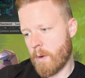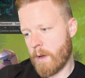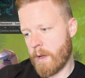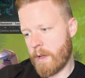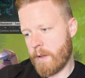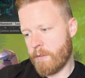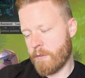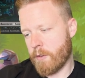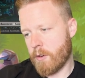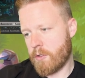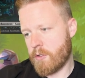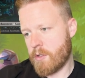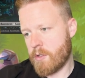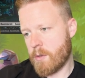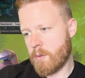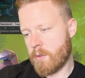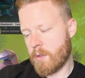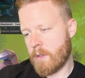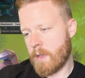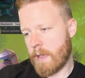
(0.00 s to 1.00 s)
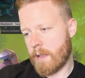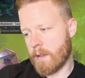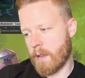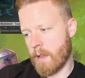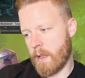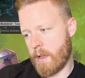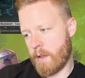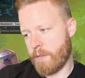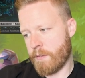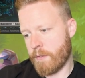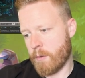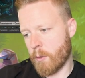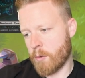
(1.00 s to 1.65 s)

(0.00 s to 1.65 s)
I virtue to gain life,